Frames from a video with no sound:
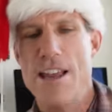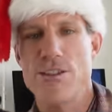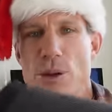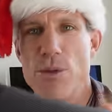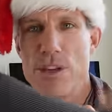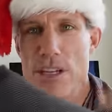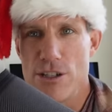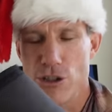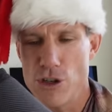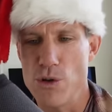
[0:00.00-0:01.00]
And so
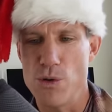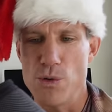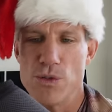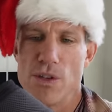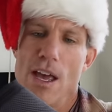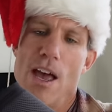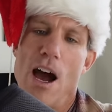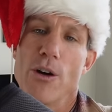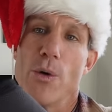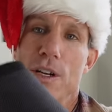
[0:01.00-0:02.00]
these shoes
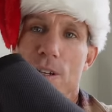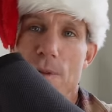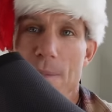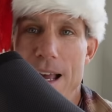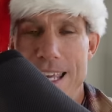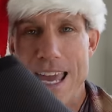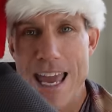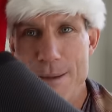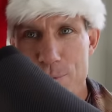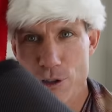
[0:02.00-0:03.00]
are going to be my
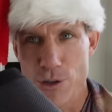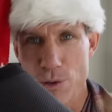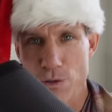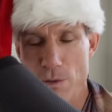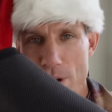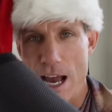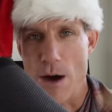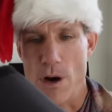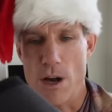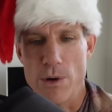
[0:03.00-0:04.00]
camp shoes from
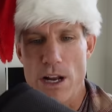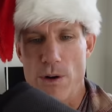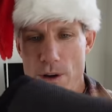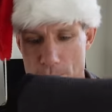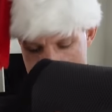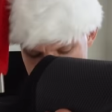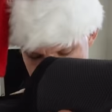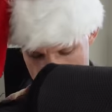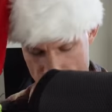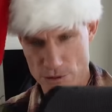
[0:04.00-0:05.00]
now on when I go on
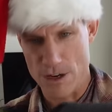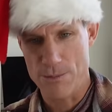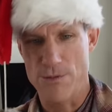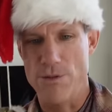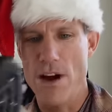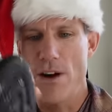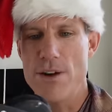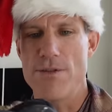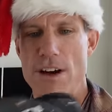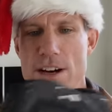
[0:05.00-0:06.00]
bikepacking trips.
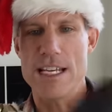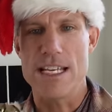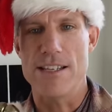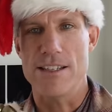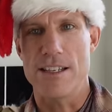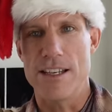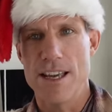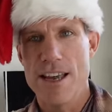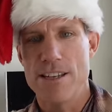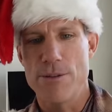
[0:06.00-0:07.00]
Very, very easy
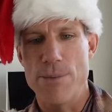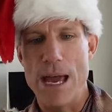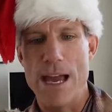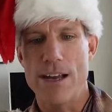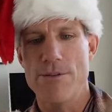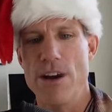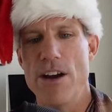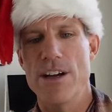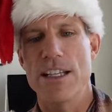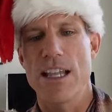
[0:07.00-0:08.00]
to pack,
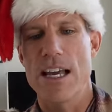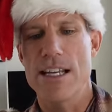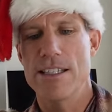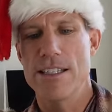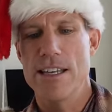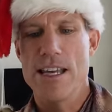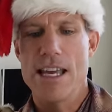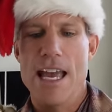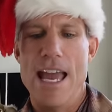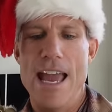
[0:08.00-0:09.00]
very light,
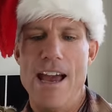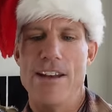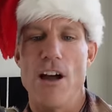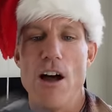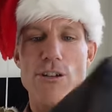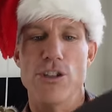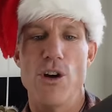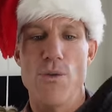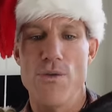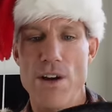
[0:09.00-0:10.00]
and
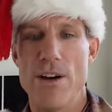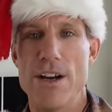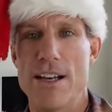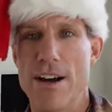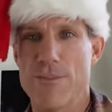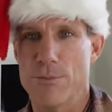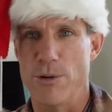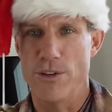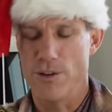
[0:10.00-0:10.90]
also very comfortable.